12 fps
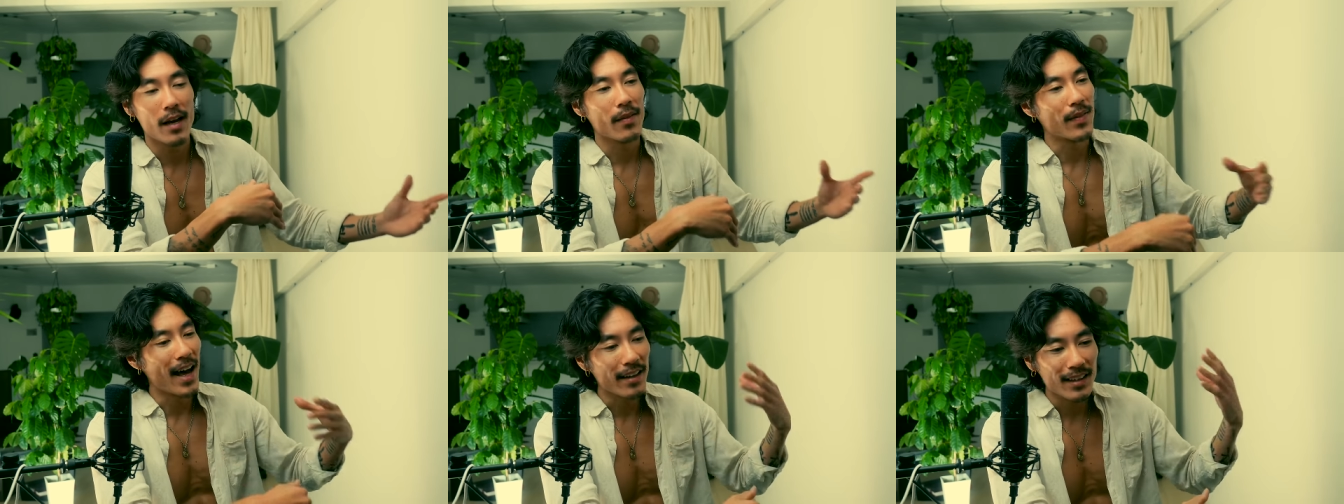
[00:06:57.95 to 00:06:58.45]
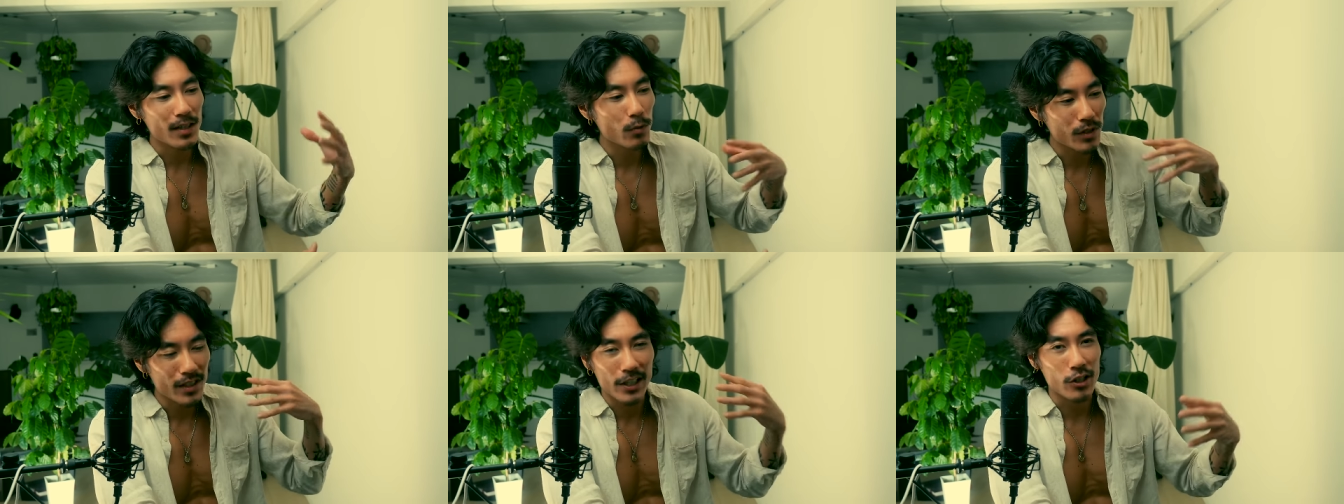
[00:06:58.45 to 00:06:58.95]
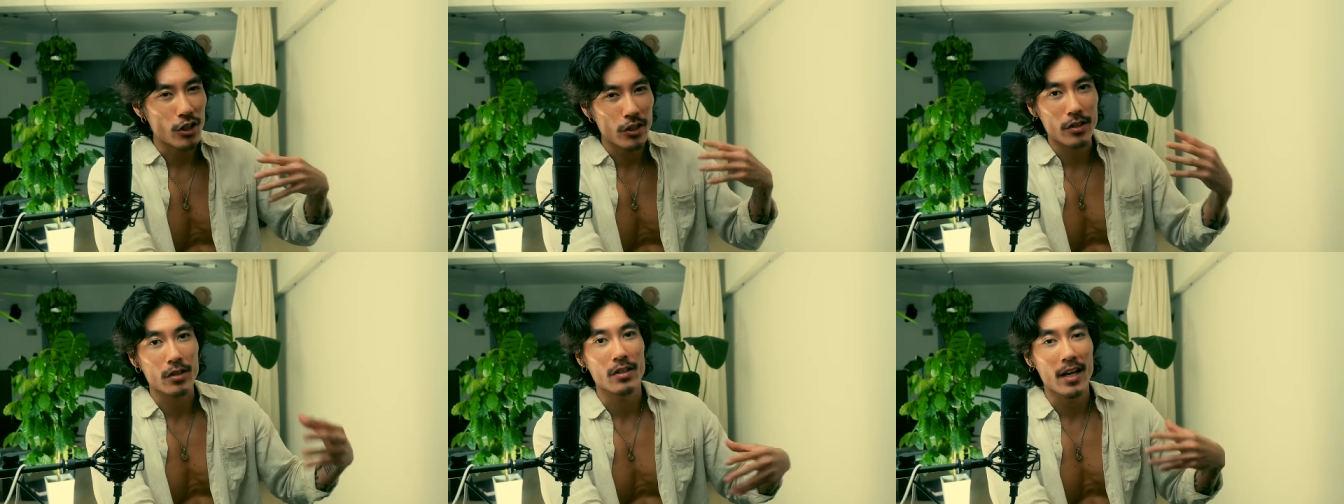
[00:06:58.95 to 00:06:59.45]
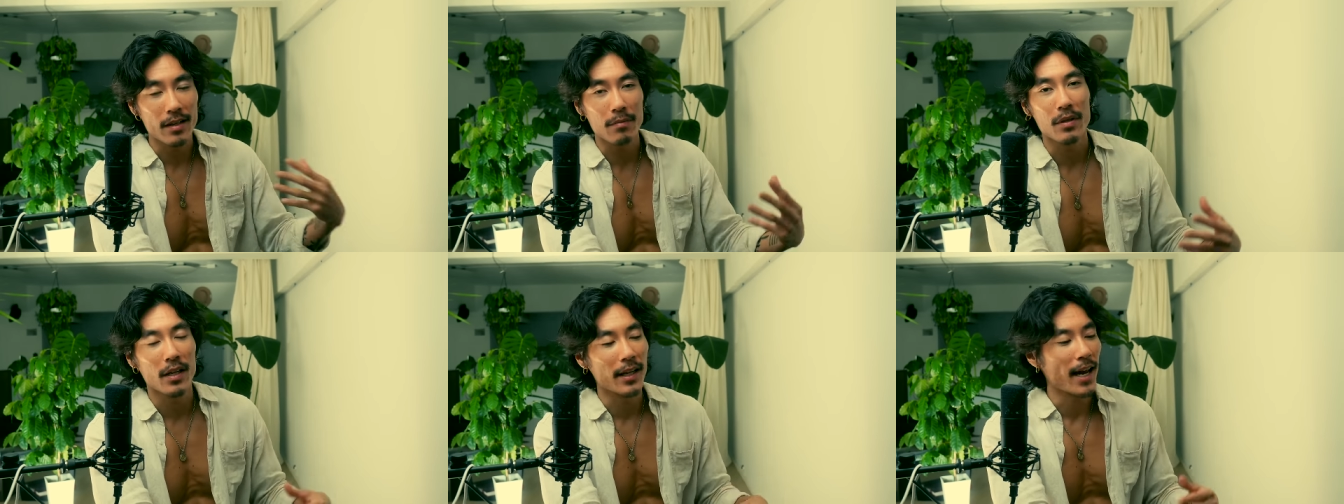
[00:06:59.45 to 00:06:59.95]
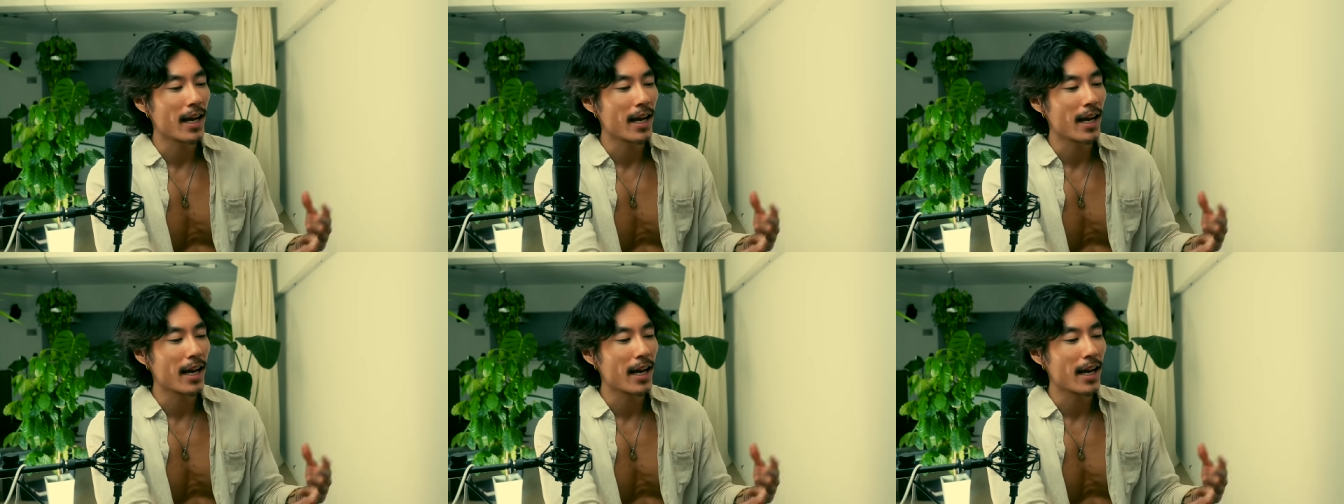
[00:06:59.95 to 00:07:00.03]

Nothing was literally just telling me like,